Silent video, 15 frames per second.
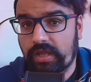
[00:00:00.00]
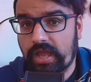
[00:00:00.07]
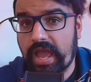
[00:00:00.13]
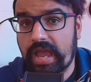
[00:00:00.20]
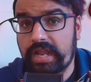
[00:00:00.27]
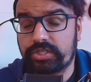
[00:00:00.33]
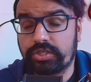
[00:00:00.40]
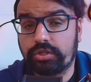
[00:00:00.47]

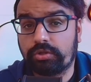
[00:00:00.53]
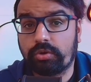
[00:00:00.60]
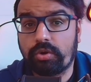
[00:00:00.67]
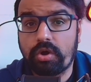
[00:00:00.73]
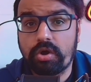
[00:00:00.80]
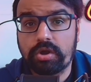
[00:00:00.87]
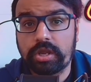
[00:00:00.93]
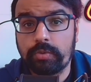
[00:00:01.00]
And she thought,
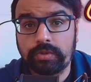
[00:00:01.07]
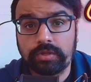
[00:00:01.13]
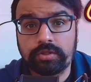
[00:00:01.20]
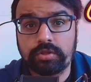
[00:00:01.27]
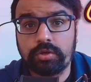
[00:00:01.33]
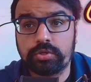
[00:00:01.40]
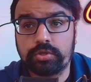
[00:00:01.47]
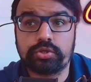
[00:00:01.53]
okay, well, the
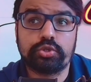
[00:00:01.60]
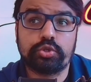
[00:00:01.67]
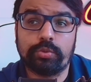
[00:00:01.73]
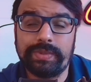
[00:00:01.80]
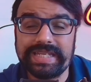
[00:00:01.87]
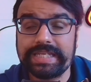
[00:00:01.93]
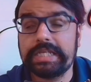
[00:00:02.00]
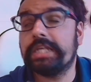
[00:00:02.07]
solution to
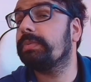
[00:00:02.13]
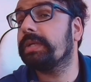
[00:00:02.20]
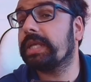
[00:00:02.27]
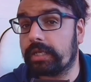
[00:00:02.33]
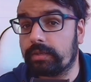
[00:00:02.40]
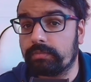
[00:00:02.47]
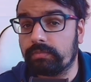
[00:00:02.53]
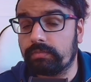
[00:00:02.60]
me keeping
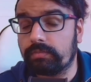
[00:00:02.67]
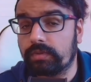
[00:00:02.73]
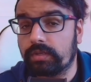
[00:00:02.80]
him